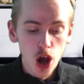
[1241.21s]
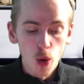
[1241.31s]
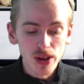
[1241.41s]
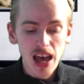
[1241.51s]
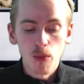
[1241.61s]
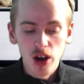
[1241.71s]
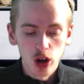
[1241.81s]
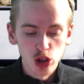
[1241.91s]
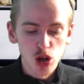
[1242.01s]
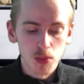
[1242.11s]
We then went
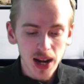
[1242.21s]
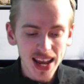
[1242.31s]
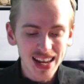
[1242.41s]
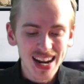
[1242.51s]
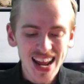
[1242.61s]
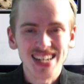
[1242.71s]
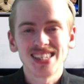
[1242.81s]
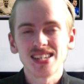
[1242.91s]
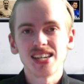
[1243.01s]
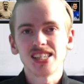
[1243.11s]
on to play
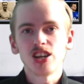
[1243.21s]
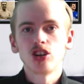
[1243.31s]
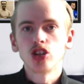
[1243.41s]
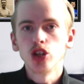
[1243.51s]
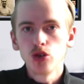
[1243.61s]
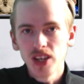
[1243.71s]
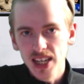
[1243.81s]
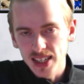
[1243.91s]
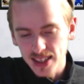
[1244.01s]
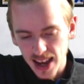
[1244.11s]
Leicester City on New
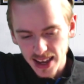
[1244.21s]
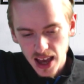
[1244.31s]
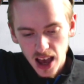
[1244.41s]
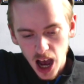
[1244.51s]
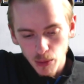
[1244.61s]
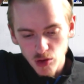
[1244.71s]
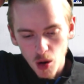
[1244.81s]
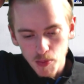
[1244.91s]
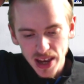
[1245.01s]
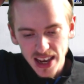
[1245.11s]
Year's Day, and we were
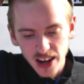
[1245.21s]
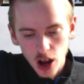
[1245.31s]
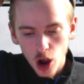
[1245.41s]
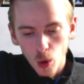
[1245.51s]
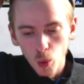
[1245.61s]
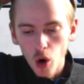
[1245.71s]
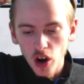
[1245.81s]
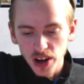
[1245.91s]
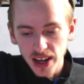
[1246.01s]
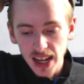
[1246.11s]
beaten
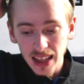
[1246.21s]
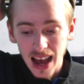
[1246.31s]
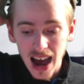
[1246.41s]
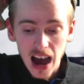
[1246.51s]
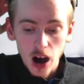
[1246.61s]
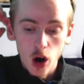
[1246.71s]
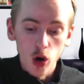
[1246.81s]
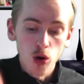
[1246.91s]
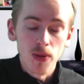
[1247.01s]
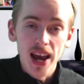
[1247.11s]
1-0 at
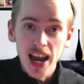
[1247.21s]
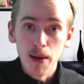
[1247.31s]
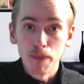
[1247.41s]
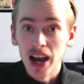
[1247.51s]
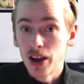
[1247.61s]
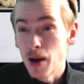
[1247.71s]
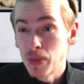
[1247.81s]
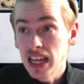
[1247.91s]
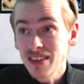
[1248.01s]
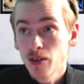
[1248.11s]
home by, I
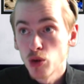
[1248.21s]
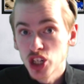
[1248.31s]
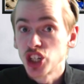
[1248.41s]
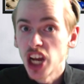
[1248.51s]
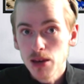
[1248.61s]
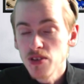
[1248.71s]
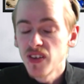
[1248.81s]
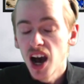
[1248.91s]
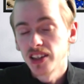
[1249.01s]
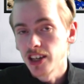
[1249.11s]
believe it was a Jamie
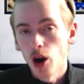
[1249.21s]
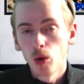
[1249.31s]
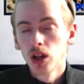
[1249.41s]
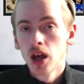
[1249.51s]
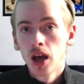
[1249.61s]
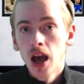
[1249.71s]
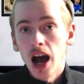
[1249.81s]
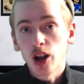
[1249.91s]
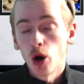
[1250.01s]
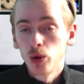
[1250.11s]
Vardy goal.
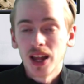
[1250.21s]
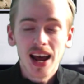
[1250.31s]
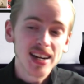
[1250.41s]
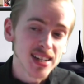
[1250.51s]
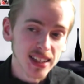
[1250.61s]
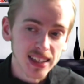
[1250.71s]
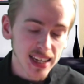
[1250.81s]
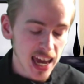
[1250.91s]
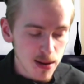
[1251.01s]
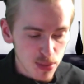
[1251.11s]
A goal that I said in the
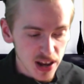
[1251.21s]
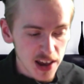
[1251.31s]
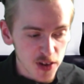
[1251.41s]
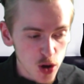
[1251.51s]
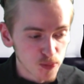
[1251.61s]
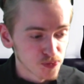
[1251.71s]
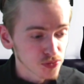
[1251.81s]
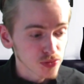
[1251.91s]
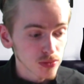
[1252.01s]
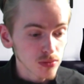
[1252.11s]
game preview,
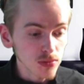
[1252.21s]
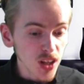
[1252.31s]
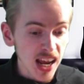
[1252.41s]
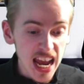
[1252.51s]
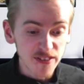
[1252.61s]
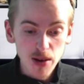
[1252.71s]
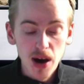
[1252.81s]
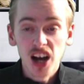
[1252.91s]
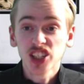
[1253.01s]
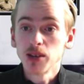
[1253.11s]
if you
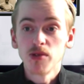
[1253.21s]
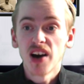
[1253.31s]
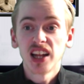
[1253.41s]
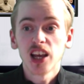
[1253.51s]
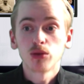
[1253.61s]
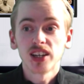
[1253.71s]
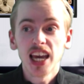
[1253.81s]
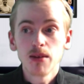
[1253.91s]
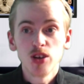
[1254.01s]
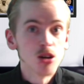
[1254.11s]
mark Jamie Vardy out the
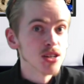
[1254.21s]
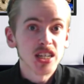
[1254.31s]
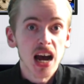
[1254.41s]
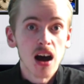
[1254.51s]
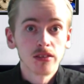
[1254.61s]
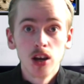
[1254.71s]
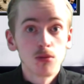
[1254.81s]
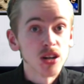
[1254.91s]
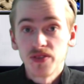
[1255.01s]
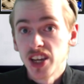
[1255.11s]
game, you'll be sound.
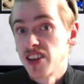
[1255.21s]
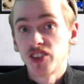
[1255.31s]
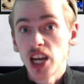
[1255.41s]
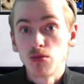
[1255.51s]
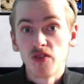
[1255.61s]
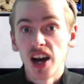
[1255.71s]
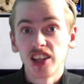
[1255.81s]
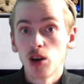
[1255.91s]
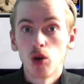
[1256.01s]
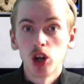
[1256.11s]
But if you give Jamie
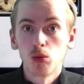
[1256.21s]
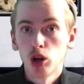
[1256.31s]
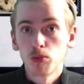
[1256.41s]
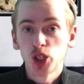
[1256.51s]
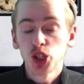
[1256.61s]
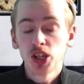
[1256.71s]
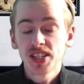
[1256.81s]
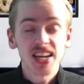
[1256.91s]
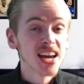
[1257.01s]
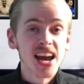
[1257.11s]
Vardy a one-on-one
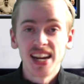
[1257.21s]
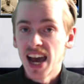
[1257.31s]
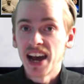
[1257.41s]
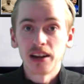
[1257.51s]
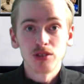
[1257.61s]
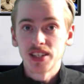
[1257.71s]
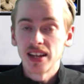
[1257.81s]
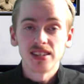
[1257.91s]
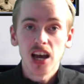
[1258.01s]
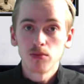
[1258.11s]
opportunity, 9 out of
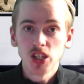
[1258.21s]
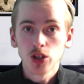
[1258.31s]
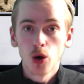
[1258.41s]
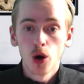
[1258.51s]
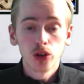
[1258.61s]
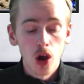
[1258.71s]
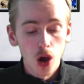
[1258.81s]
10 times he scored.